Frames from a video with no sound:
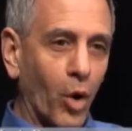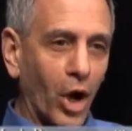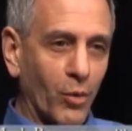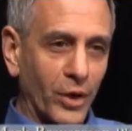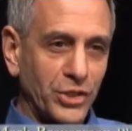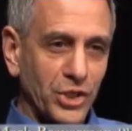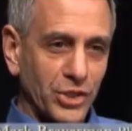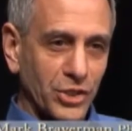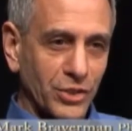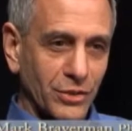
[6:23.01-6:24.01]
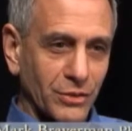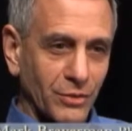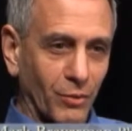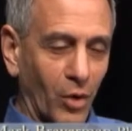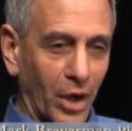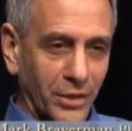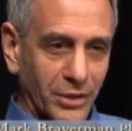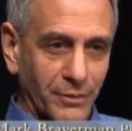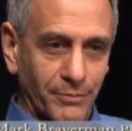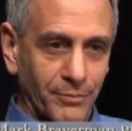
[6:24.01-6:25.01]
walk where Jesus
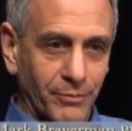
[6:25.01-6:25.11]
walked.